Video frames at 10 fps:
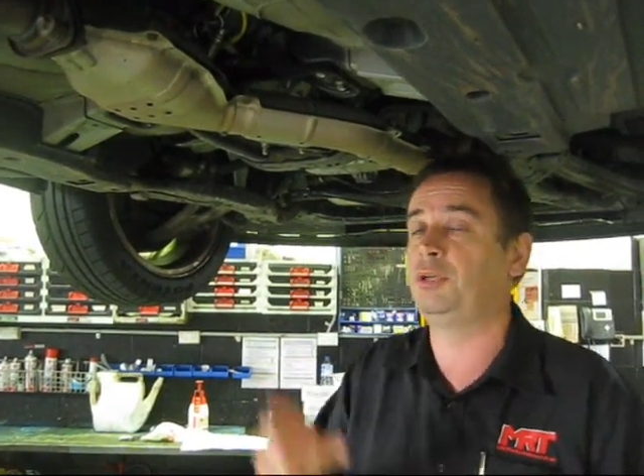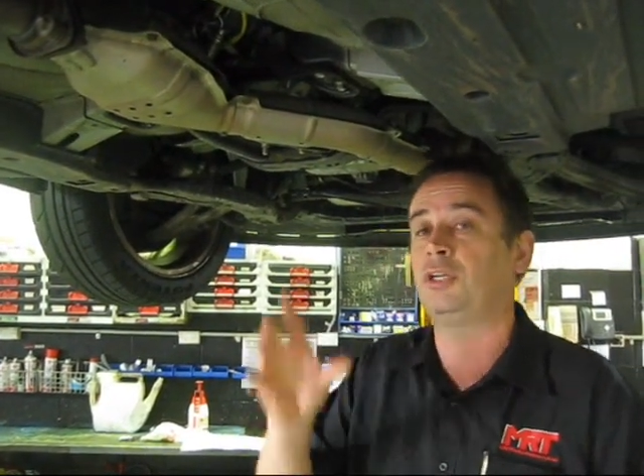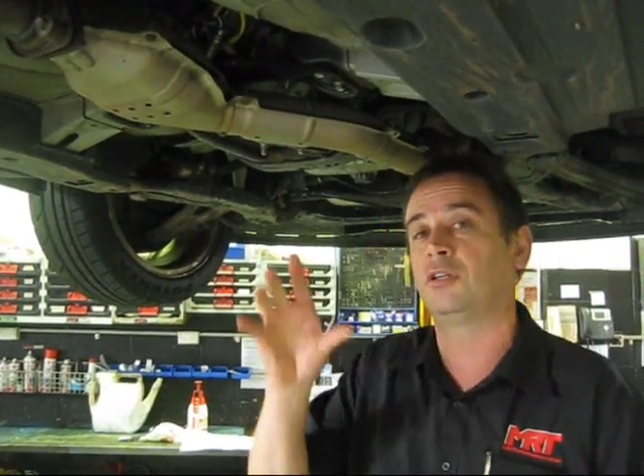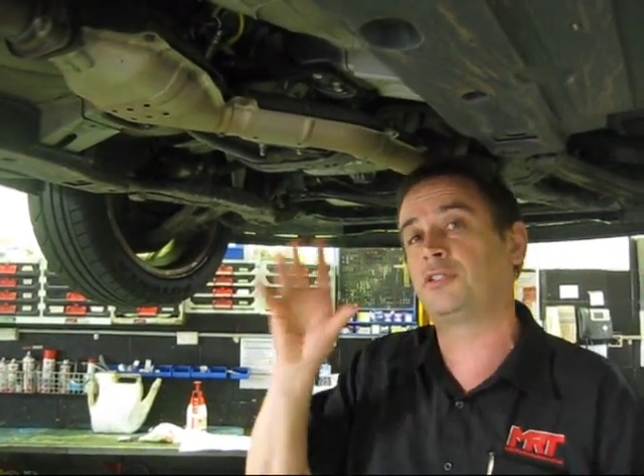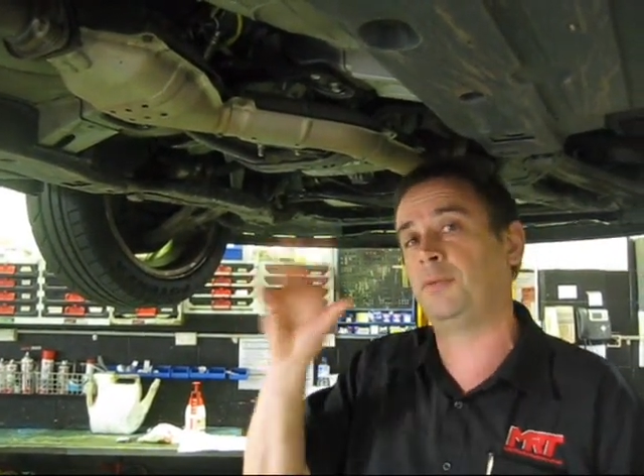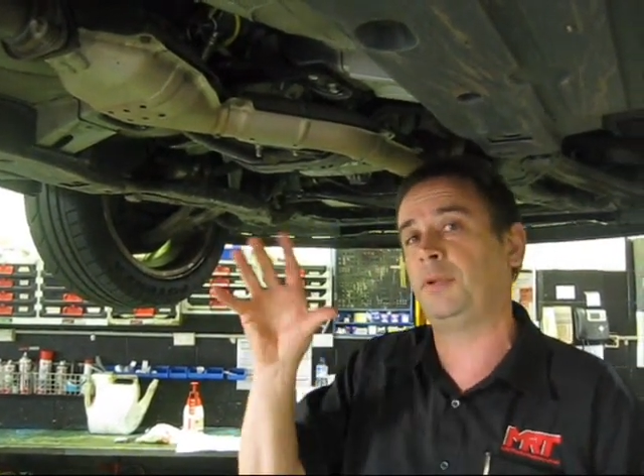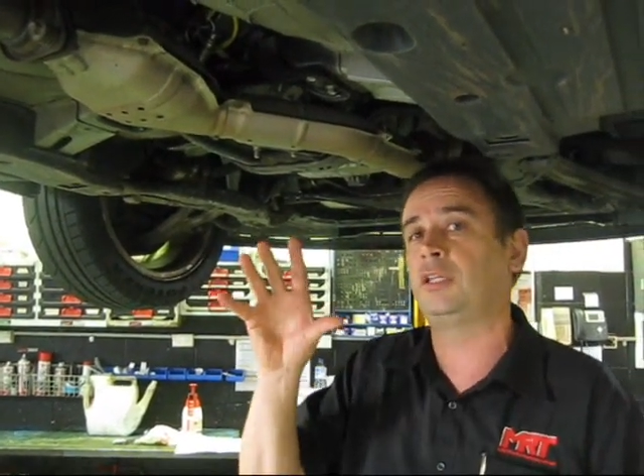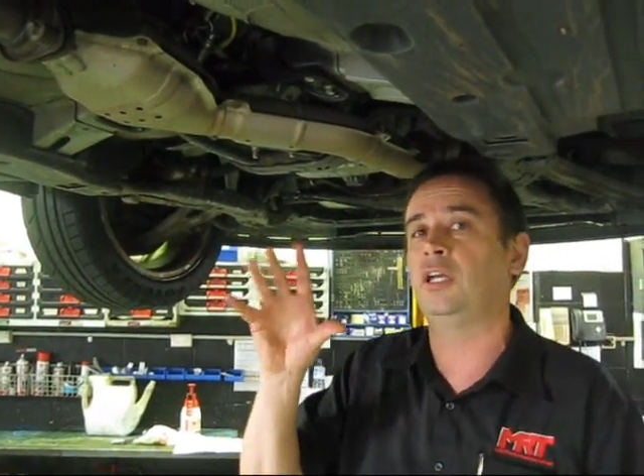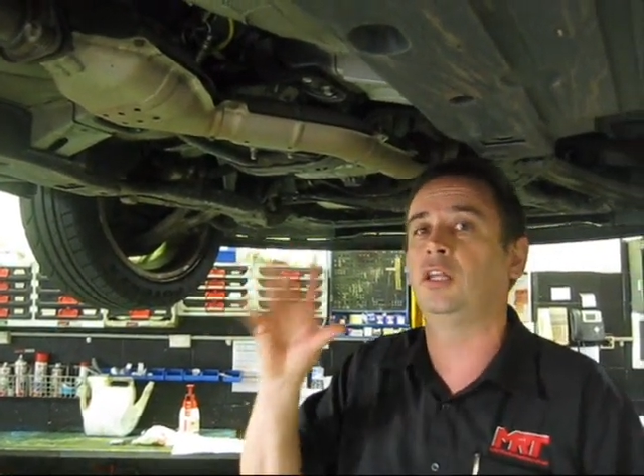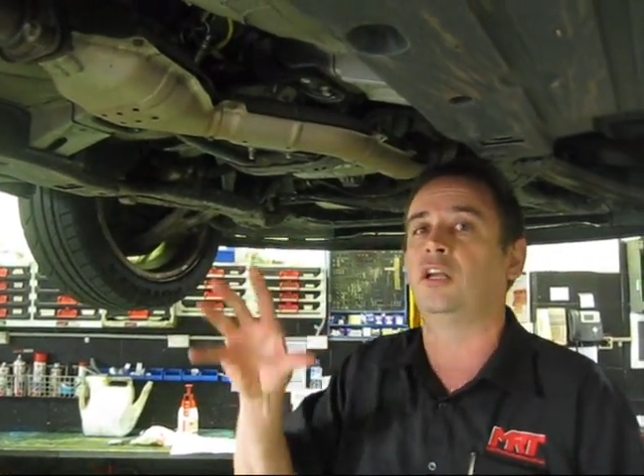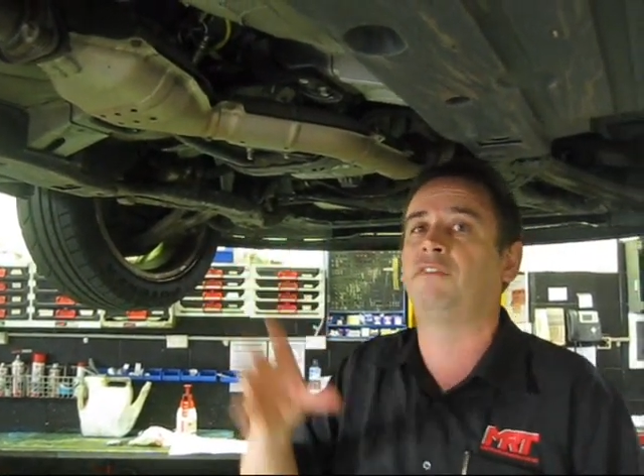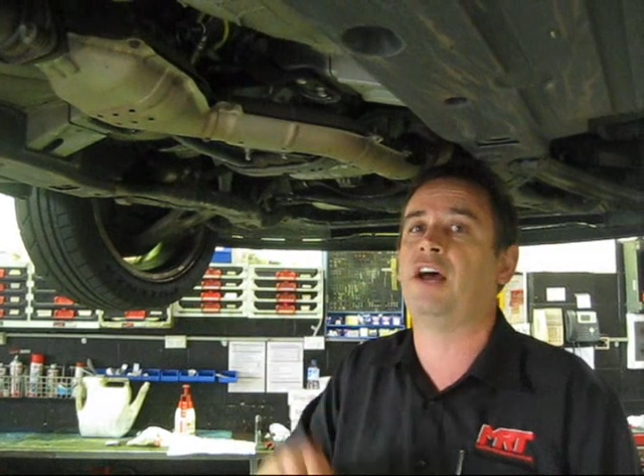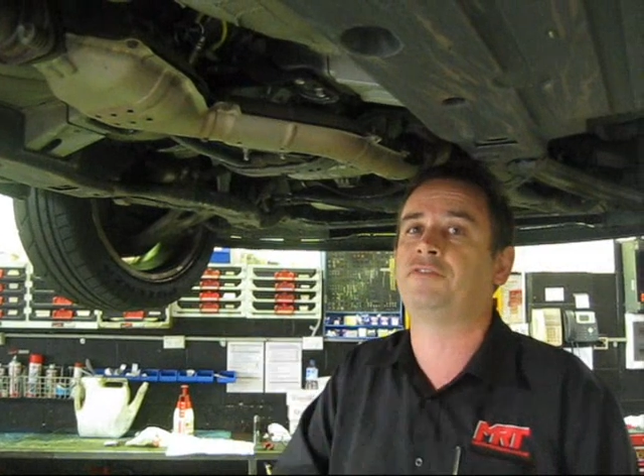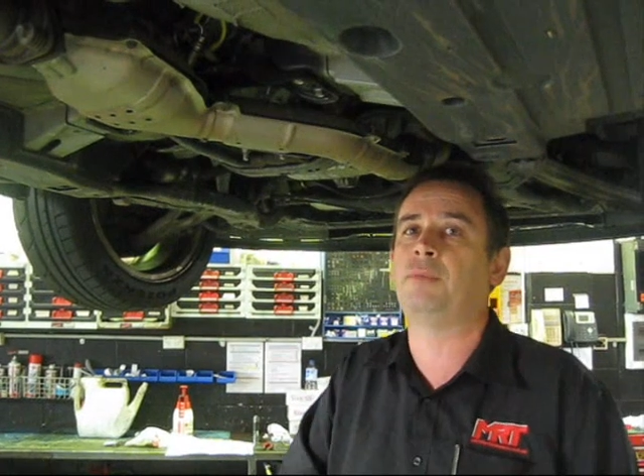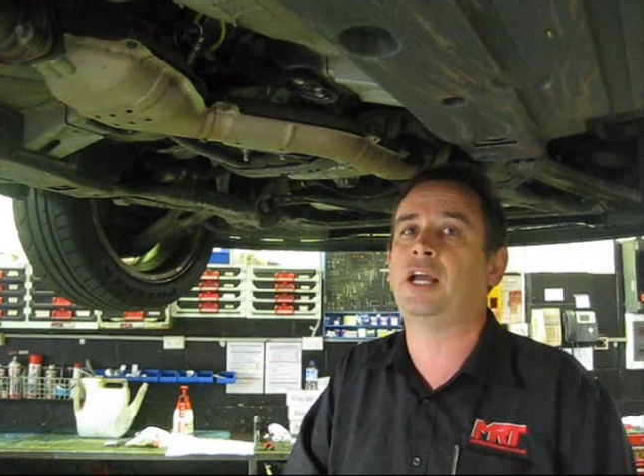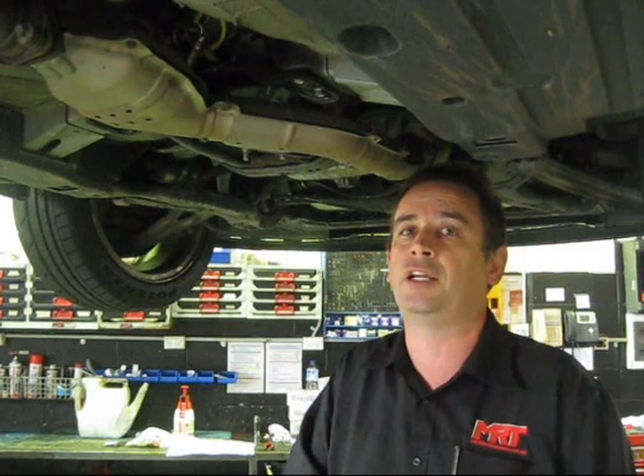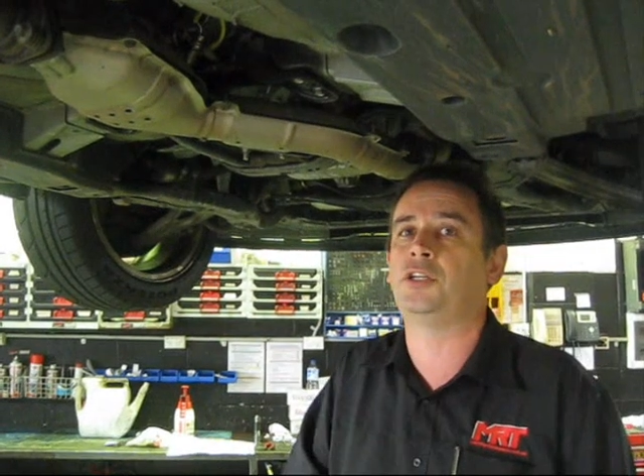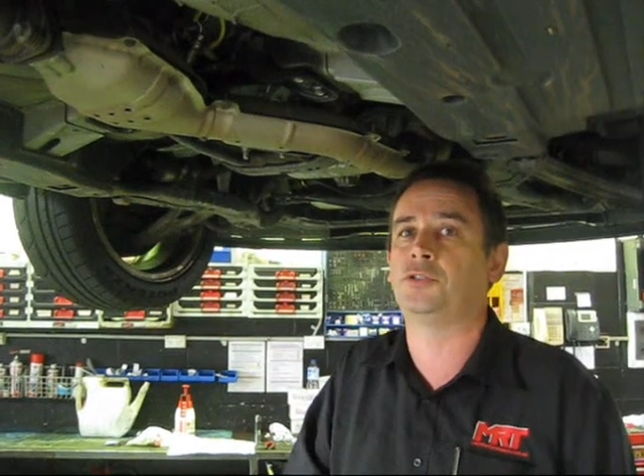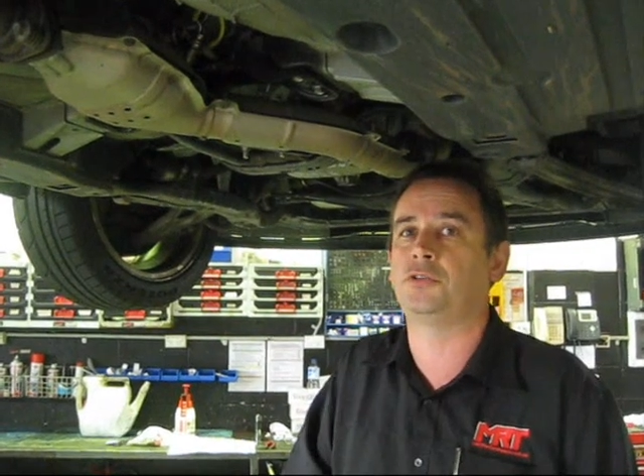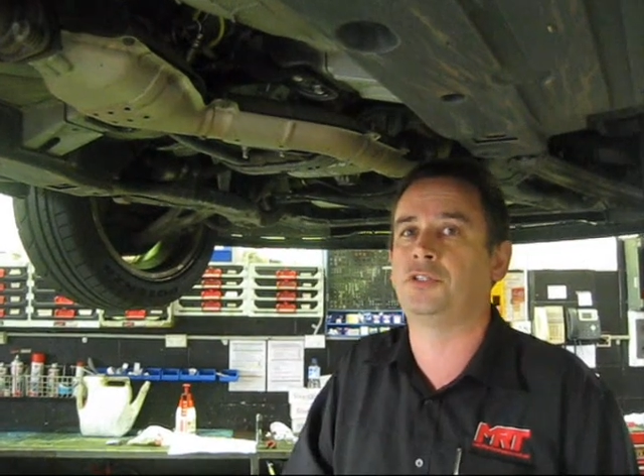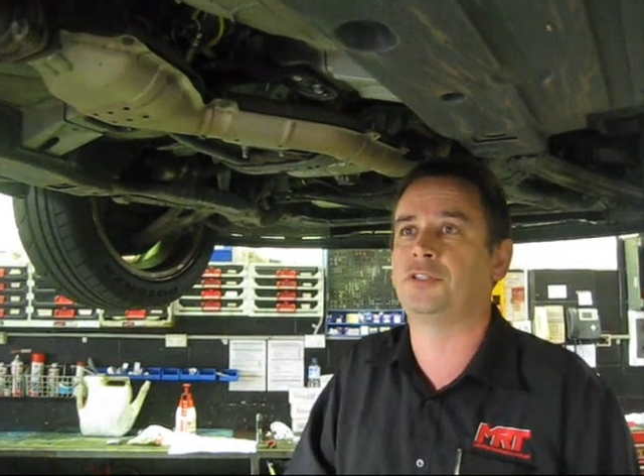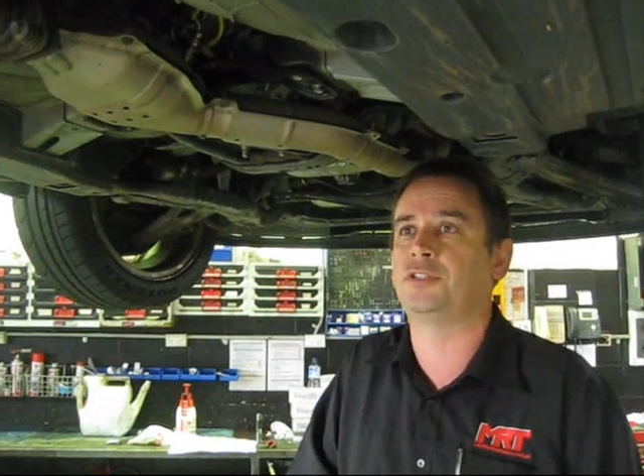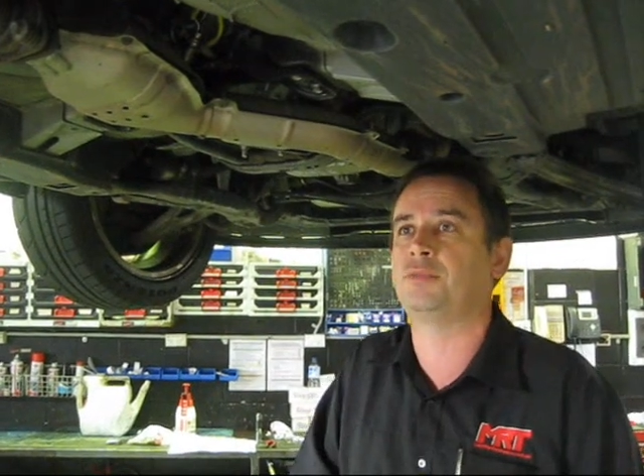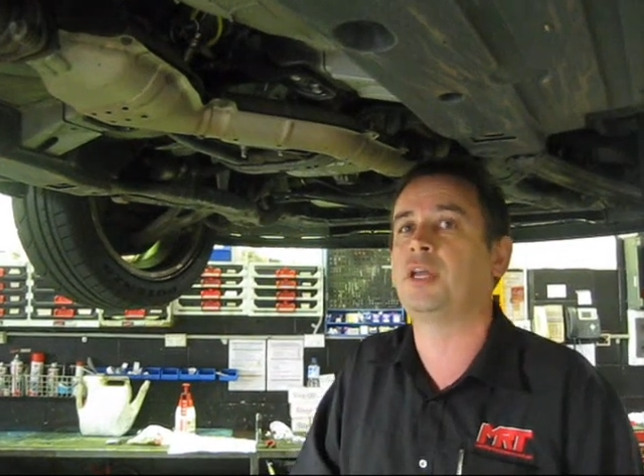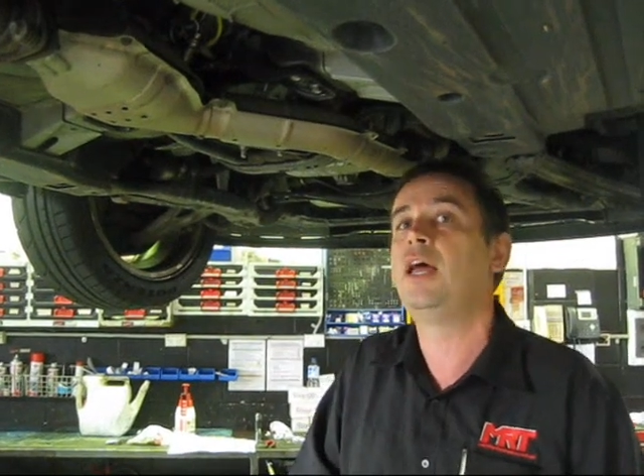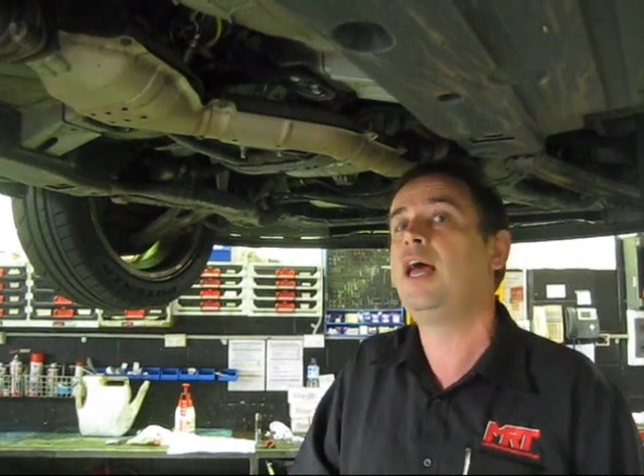because typically a lot of aftermarket exhaust systems